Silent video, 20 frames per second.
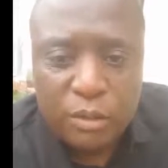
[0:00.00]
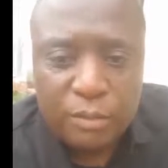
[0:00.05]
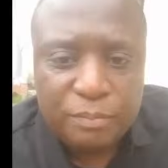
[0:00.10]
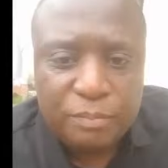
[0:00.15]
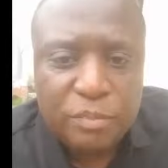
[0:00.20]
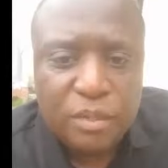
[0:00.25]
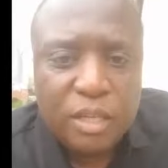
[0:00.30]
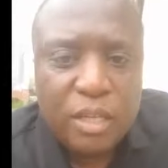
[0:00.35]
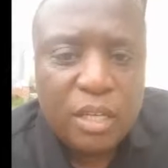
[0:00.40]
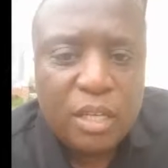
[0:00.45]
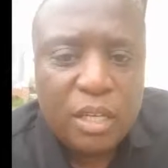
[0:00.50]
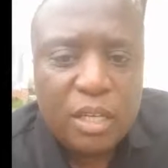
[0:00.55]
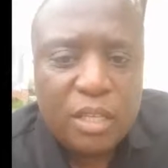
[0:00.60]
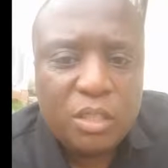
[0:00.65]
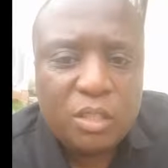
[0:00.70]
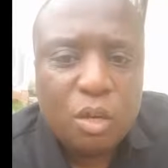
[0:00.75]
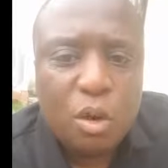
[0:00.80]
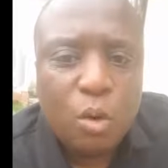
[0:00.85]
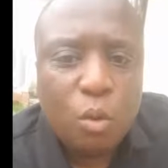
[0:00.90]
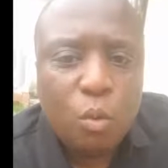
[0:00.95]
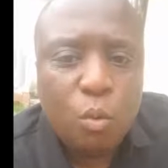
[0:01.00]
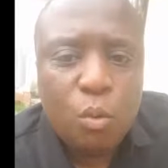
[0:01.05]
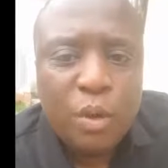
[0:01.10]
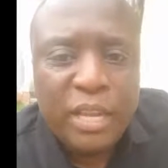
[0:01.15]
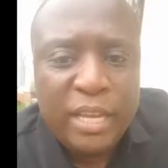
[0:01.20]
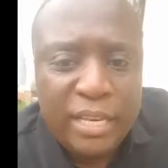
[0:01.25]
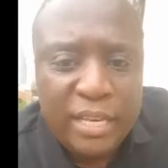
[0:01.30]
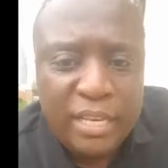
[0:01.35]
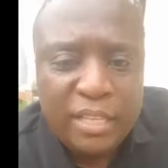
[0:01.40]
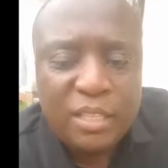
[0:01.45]
So we need to
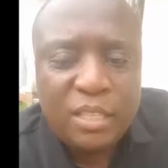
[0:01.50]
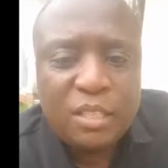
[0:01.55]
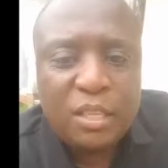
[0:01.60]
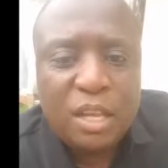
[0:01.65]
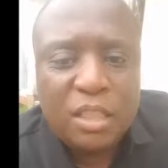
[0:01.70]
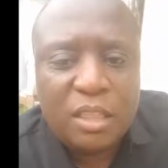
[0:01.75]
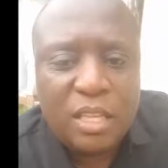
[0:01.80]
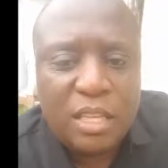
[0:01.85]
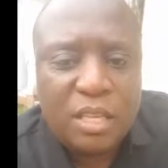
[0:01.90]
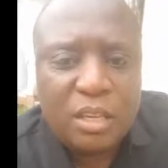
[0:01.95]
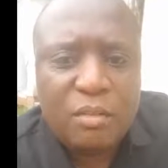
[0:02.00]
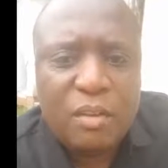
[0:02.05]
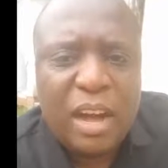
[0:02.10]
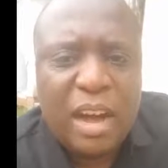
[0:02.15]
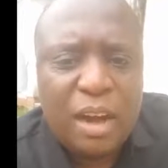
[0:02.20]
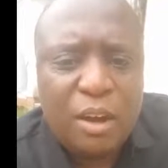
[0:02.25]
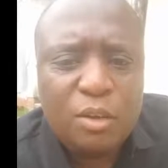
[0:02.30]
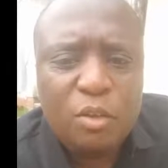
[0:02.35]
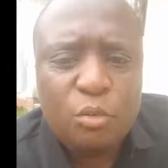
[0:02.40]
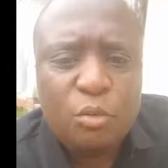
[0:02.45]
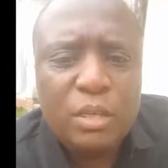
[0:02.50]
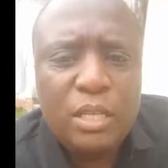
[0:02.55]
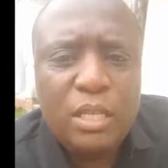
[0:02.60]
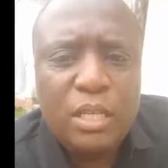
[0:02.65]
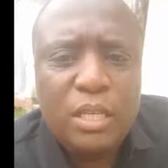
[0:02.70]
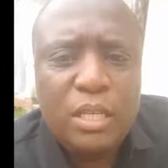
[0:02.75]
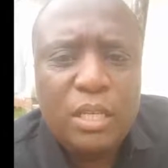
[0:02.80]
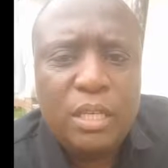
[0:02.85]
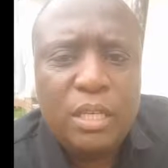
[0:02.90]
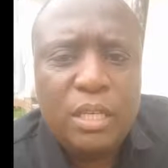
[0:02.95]
start thinking of how do we
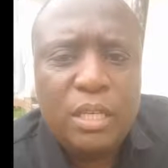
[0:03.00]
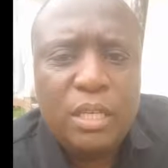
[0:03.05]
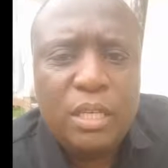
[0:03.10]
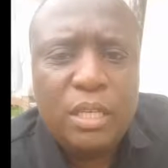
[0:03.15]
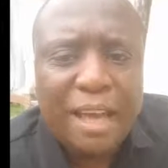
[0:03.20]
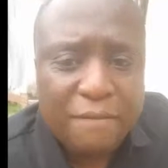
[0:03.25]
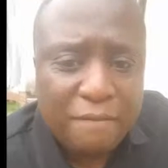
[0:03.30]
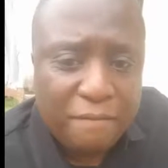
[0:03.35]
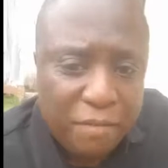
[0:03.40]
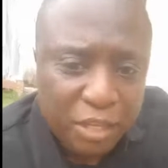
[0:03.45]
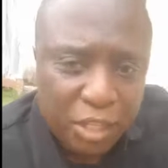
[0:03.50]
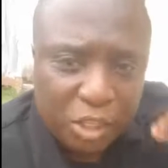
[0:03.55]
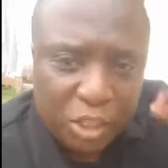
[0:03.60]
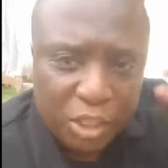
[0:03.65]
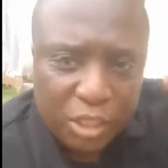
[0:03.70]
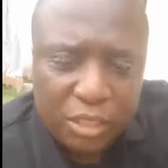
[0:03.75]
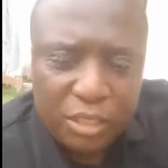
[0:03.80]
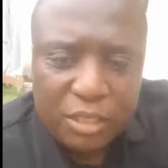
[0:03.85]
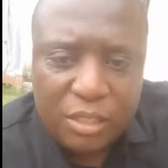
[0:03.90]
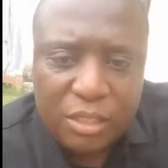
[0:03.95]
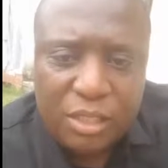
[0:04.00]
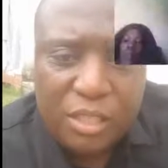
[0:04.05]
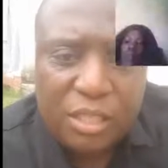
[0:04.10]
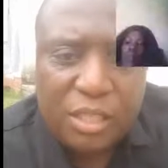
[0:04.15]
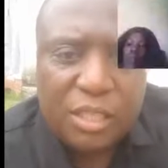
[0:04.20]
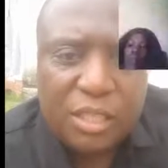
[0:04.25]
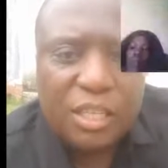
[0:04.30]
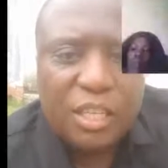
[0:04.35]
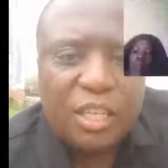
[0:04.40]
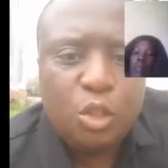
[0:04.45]
have vision to
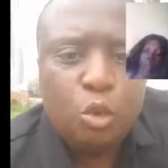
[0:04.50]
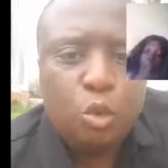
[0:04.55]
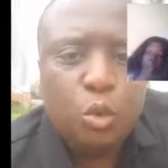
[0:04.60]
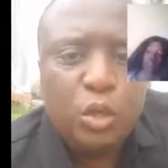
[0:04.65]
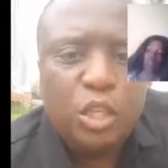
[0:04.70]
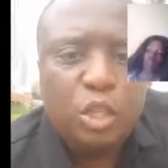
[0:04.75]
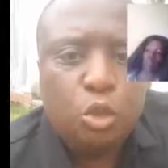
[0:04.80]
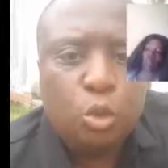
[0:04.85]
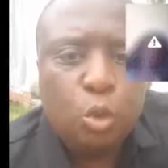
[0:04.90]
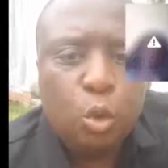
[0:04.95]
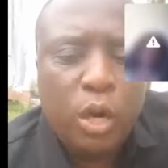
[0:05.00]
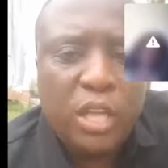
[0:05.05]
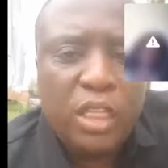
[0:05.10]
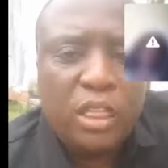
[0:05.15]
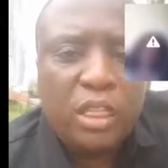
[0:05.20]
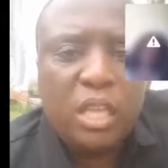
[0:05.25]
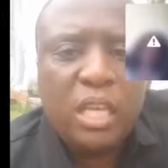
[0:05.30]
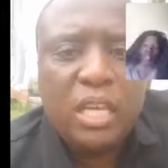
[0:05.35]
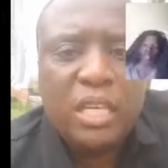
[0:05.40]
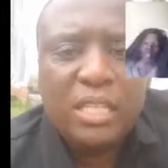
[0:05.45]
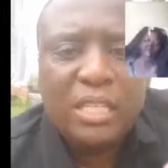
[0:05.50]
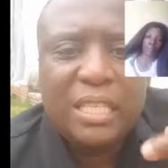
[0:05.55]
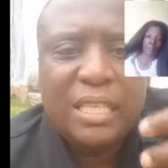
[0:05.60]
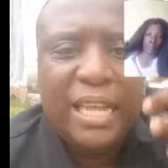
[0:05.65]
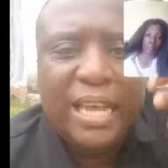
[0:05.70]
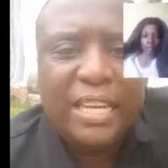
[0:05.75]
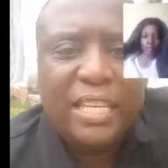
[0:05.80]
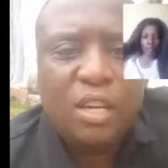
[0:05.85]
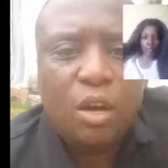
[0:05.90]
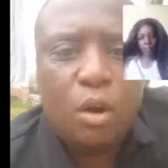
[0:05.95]
enjoy things later on in
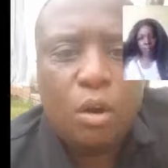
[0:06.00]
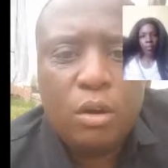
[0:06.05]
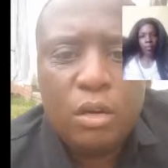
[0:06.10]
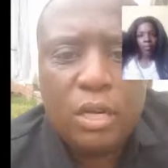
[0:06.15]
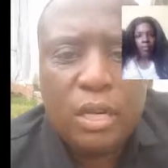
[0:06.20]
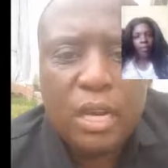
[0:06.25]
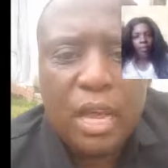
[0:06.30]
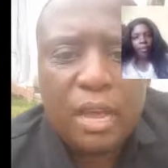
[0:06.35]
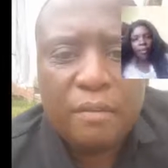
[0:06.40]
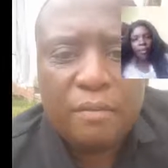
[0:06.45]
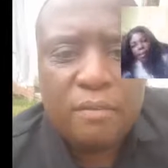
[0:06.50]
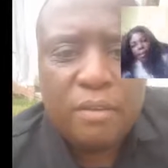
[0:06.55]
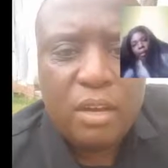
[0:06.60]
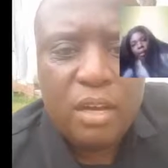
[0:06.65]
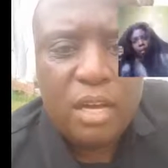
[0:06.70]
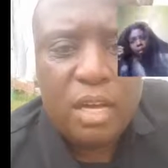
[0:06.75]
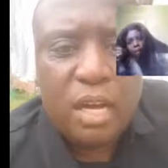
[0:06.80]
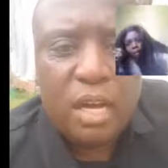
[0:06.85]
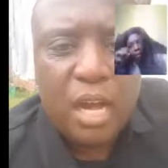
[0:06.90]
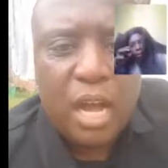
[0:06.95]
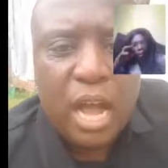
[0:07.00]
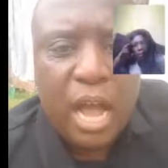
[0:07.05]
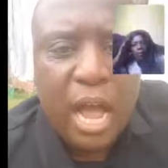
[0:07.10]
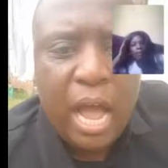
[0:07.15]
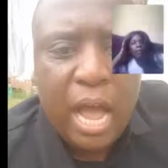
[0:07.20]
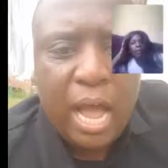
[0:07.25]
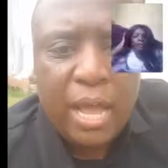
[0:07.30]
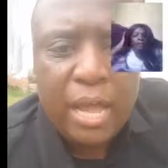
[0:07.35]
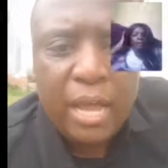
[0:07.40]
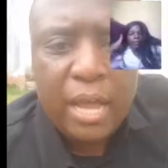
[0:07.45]
life. Hi,
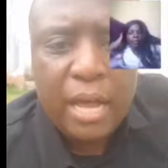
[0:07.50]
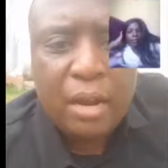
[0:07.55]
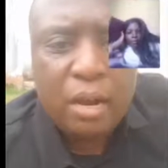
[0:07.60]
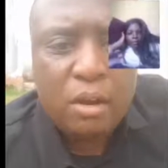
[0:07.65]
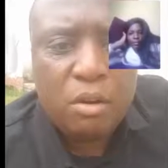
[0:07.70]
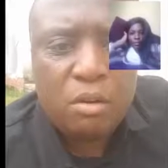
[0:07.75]
Eleanor.